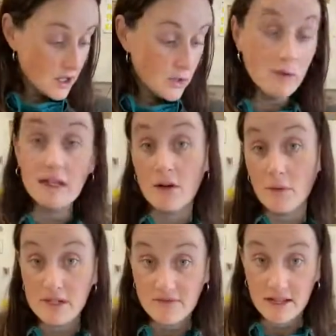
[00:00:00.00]
We can
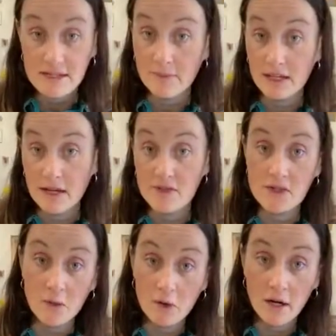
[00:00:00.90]
always find something else
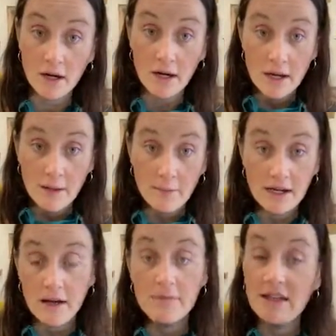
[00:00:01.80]
to work, but
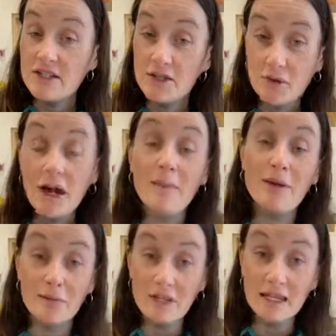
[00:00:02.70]
they do come
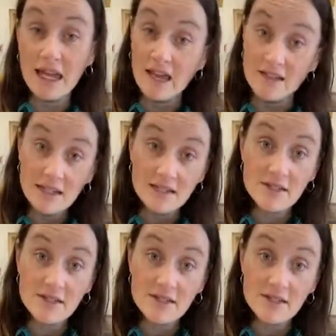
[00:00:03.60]
in really handy.